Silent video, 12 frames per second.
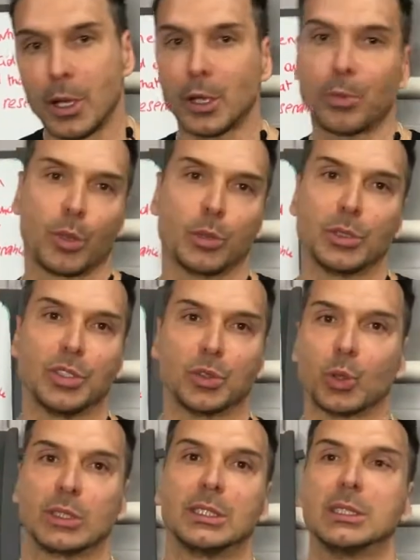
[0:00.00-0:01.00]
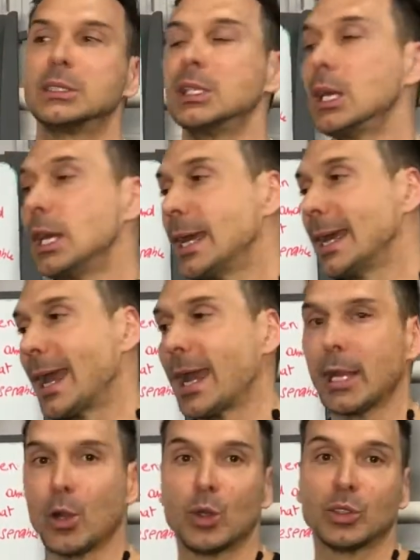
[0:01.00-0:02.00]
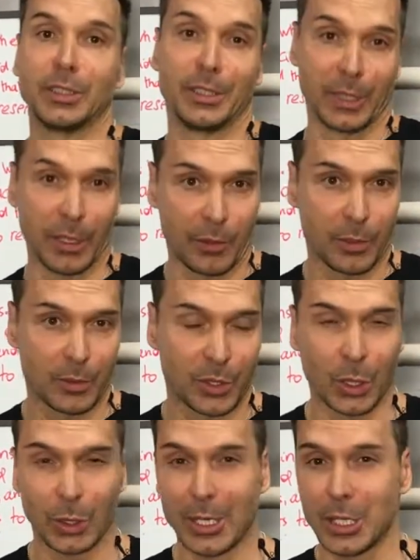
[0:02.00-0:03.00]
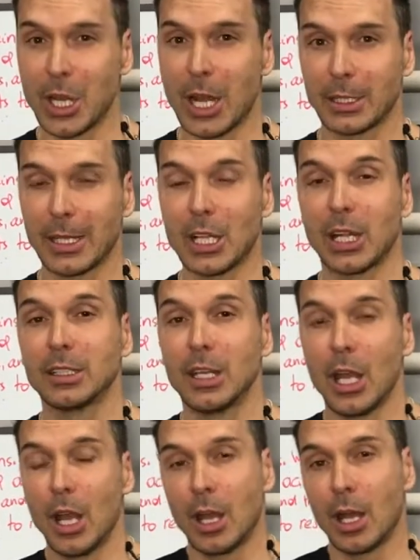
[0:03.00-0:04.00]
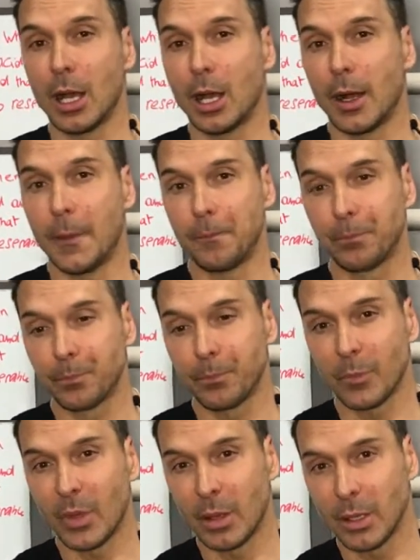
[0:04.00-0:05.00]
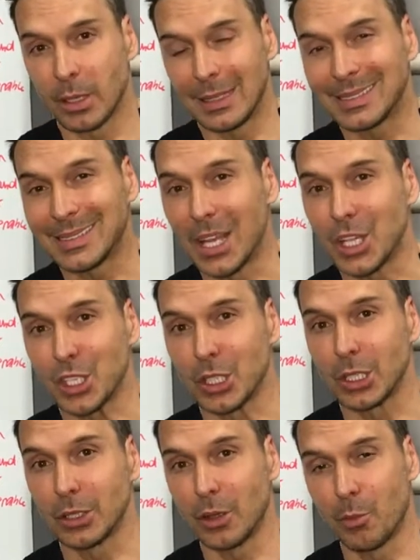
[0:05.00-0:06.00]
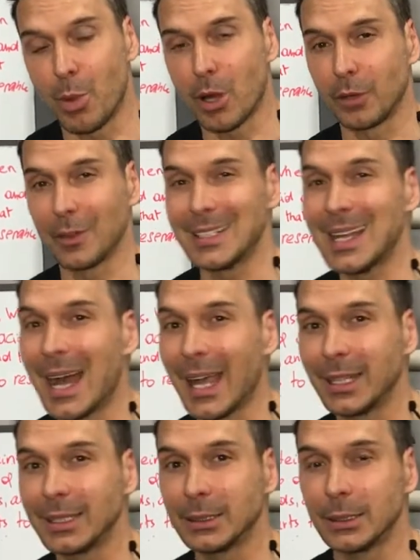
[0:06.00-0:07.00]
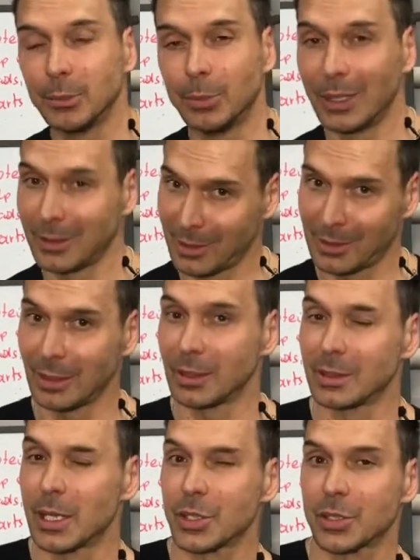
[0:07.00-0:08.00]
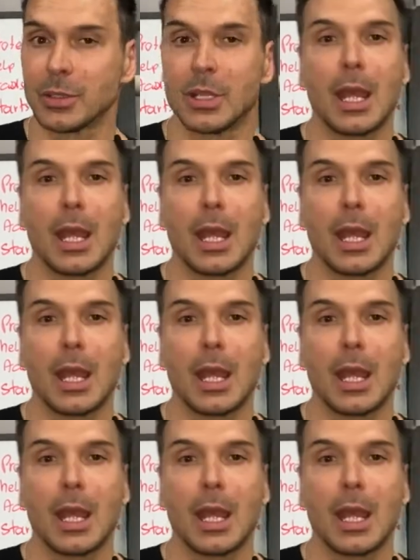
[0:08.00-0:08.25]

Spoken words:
other protein sources and also in the liver. So they're not essential or part of a diet, but they're still essential.